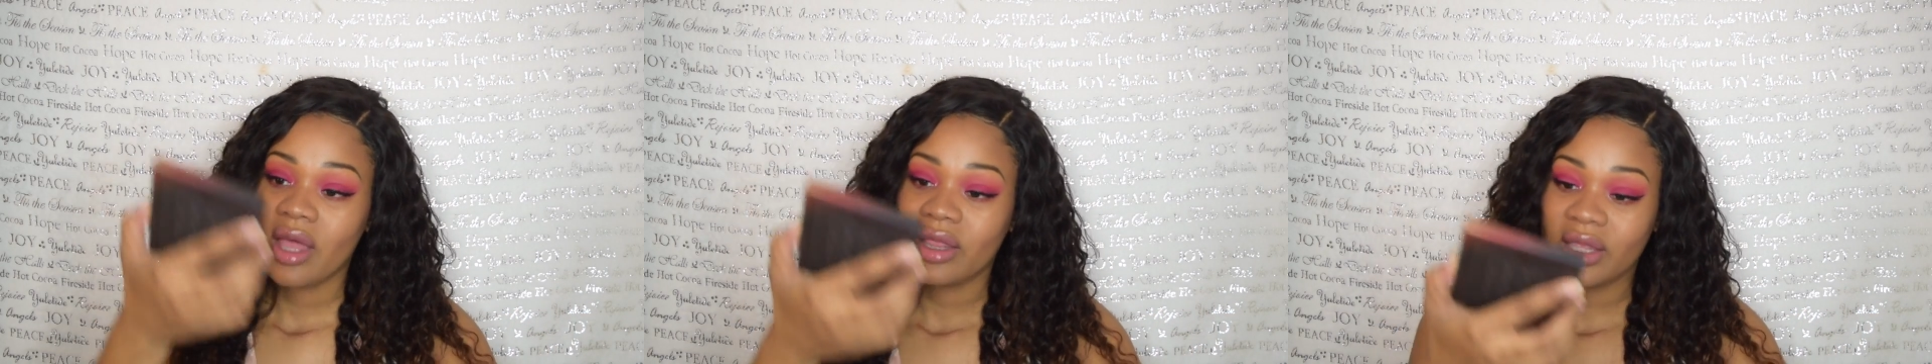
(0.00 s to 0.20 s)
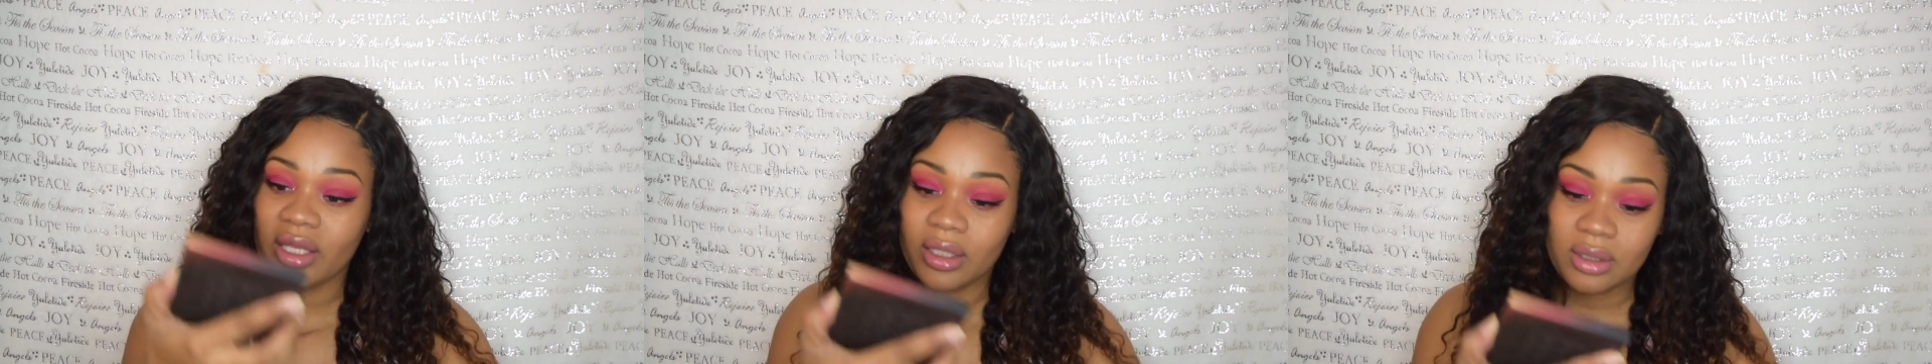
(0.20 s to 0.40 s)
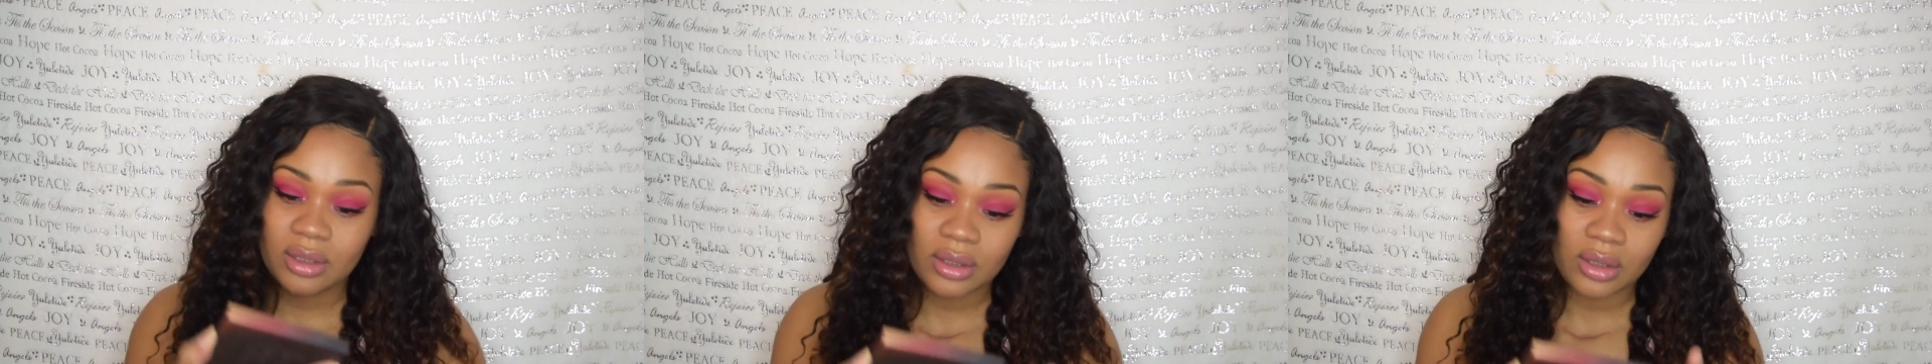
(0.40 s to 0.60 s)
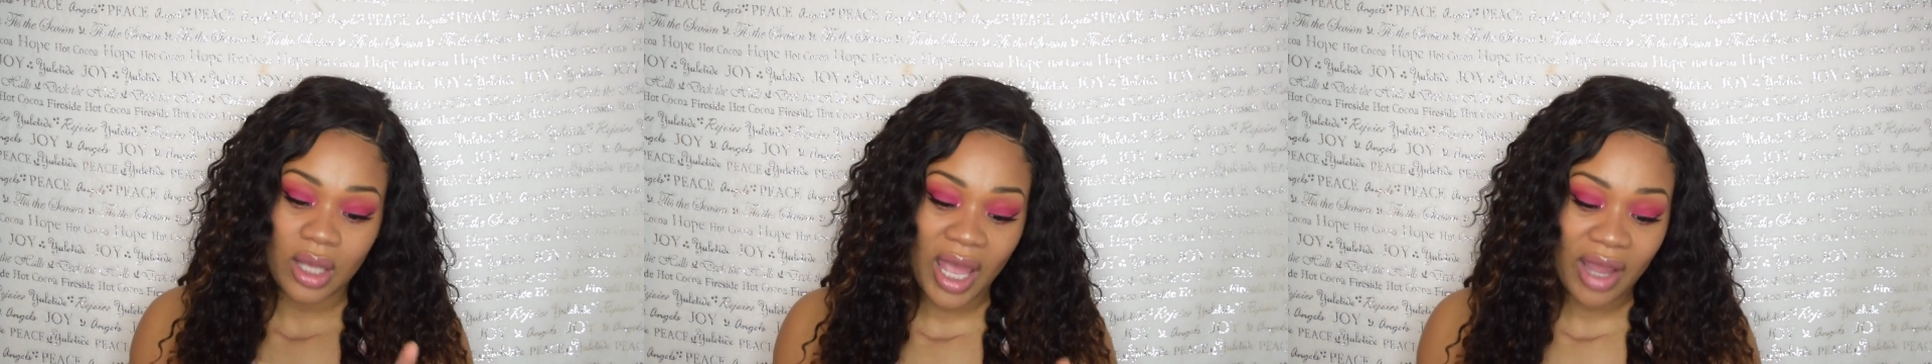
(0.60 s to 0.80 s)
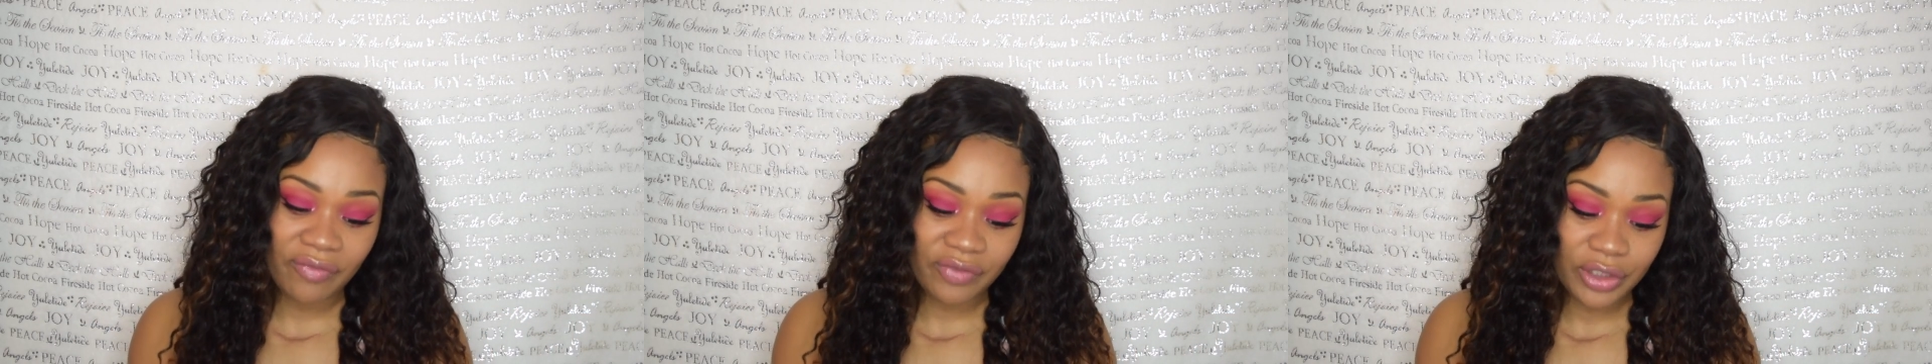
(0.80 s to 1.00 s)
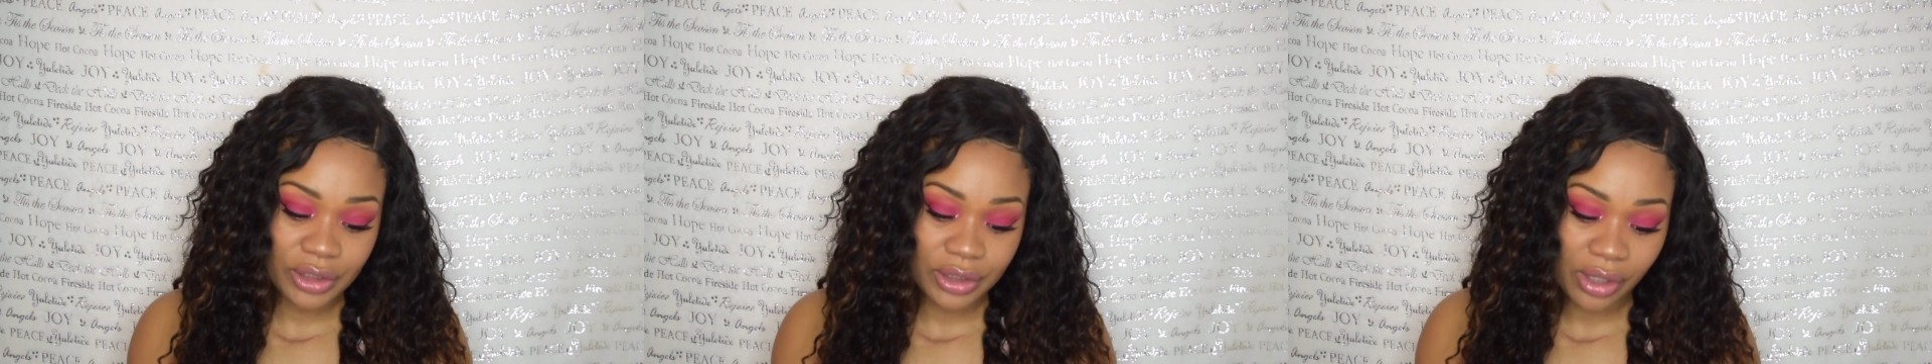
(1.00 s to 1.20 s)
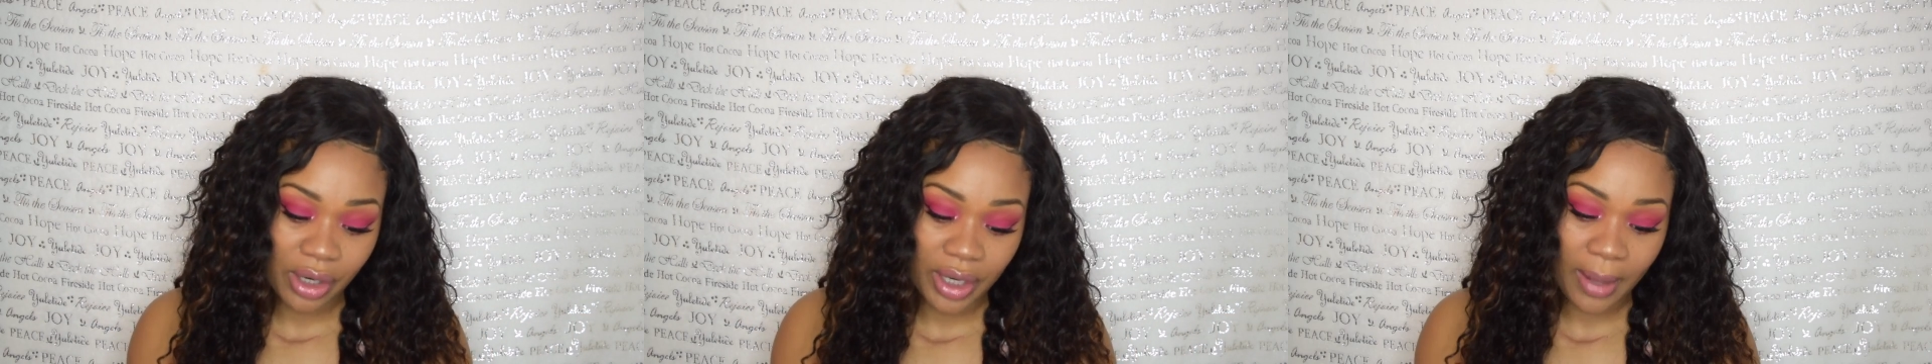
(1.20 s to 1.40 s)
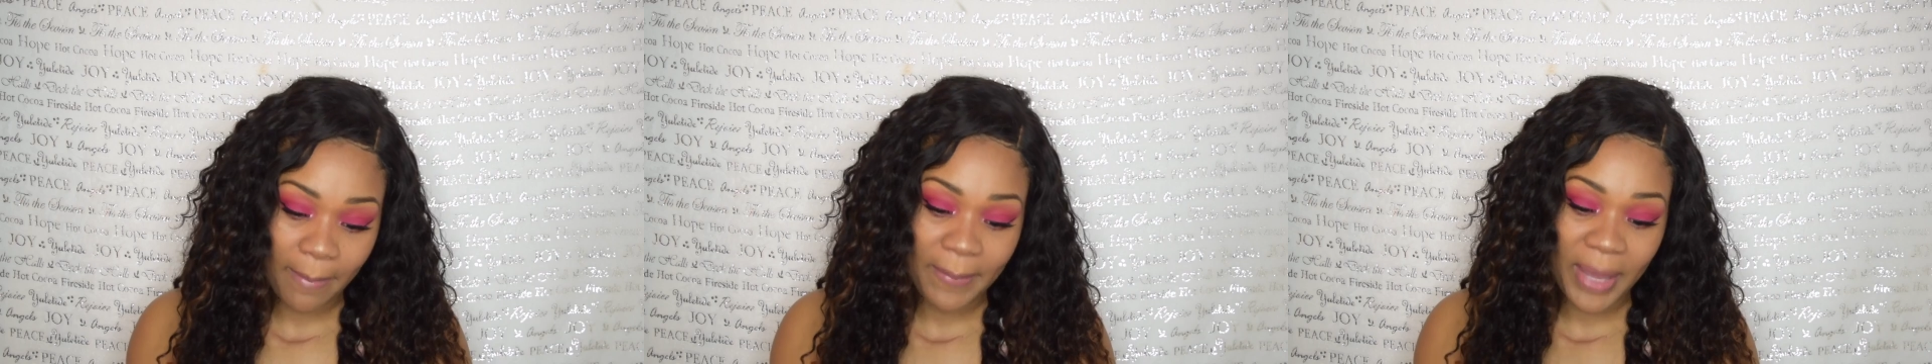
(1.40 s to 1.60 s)
this After
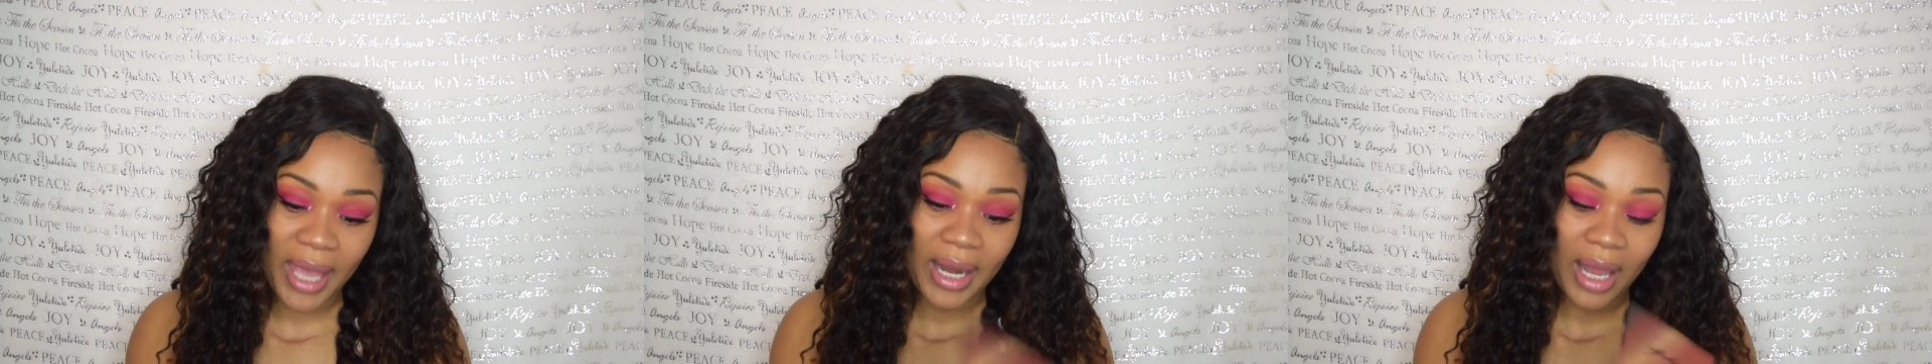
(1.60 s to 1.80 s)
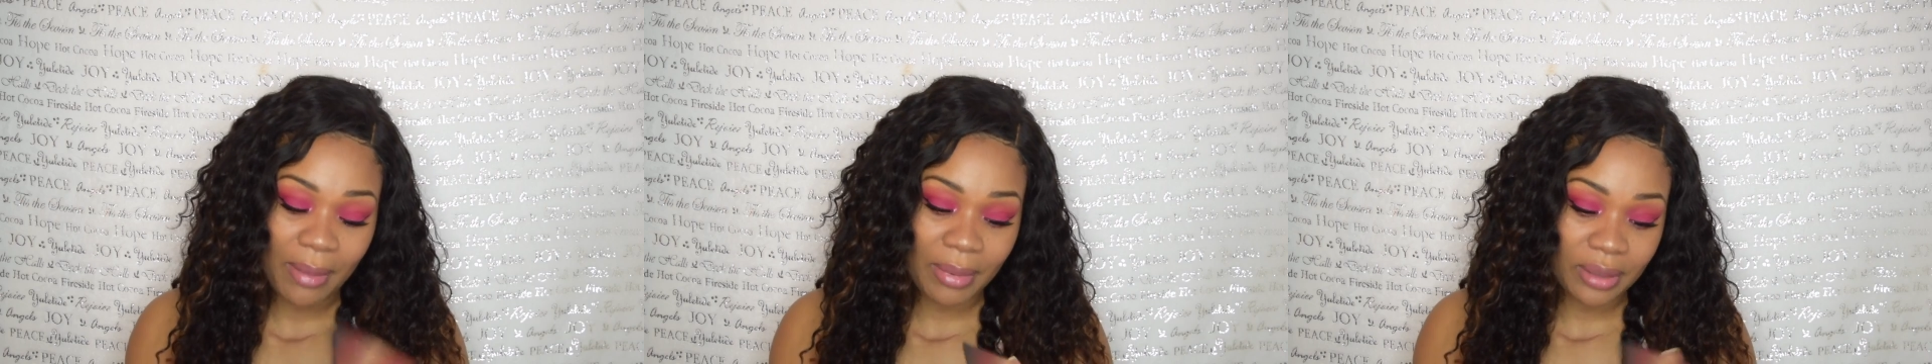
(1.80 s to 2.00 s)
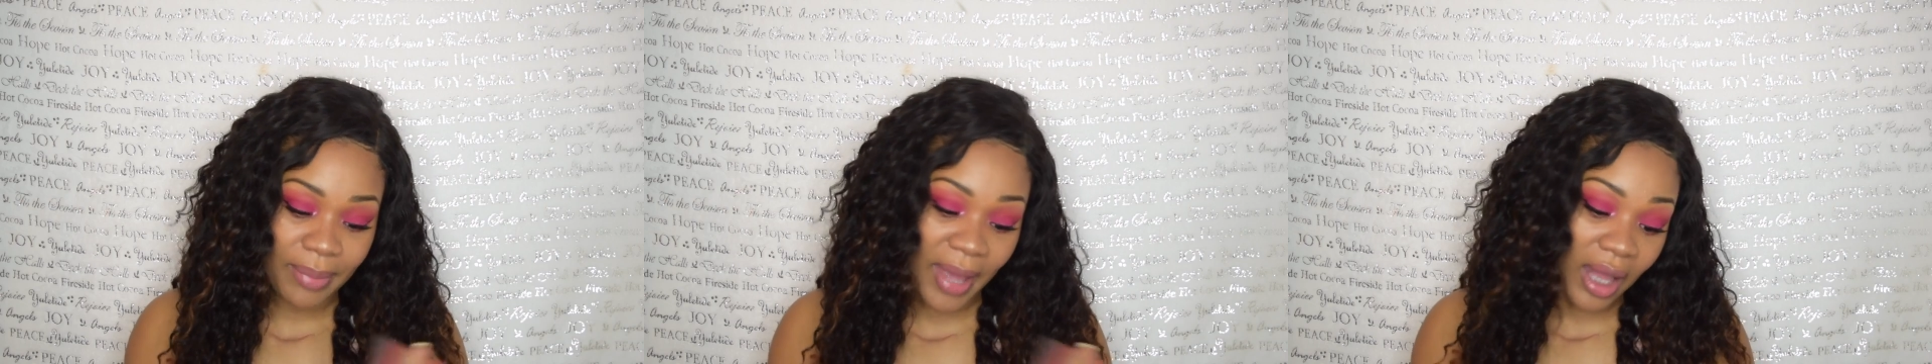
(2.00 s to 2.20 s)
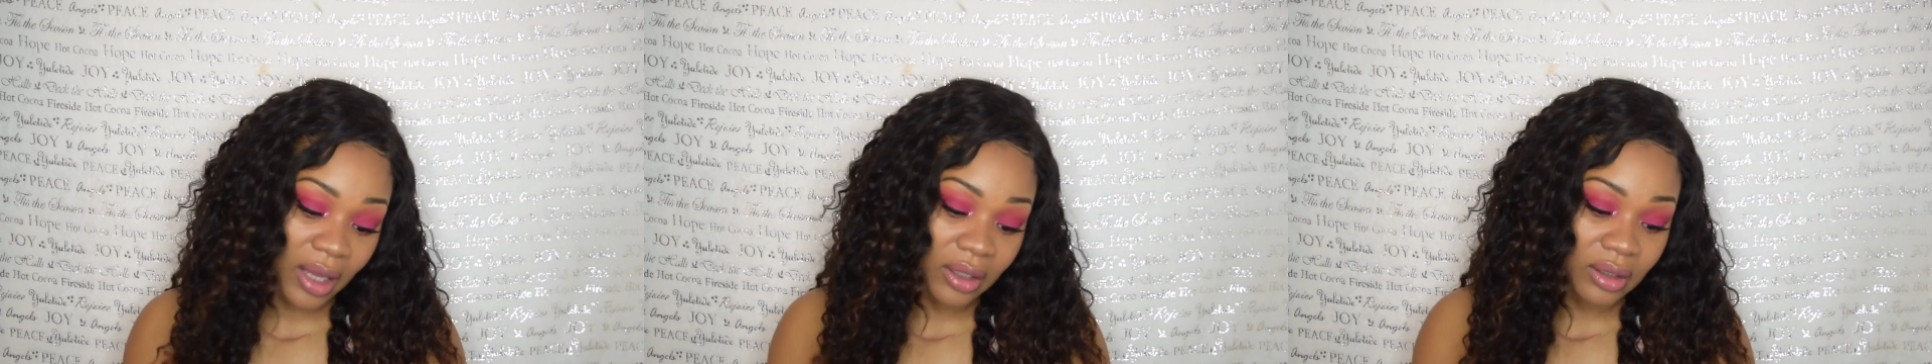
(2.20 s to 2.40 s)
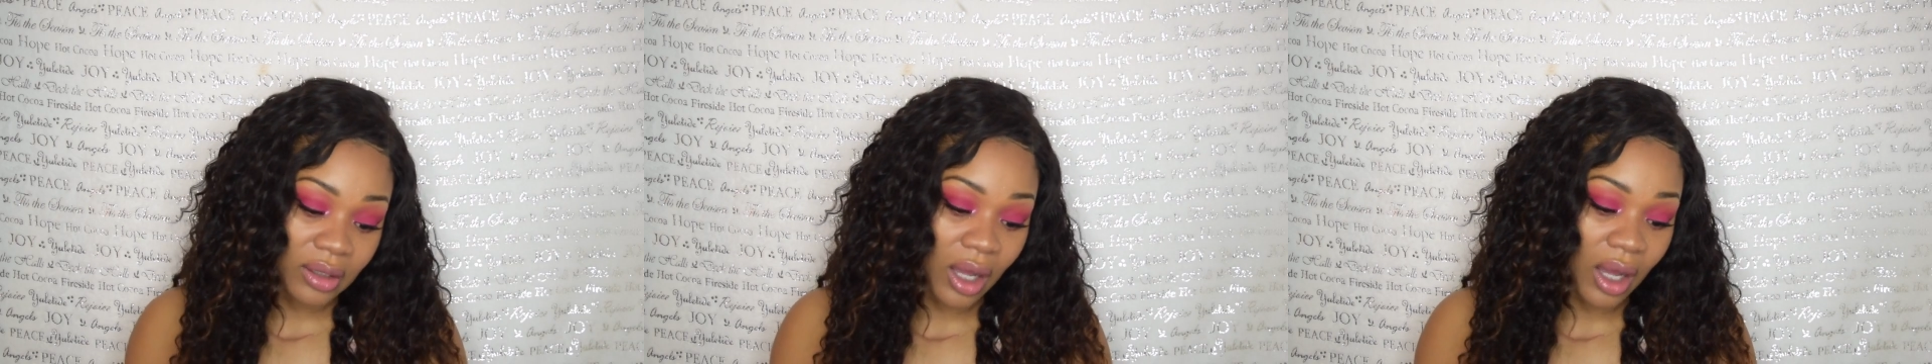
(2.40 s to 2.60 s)
Dark Bad Habit palette.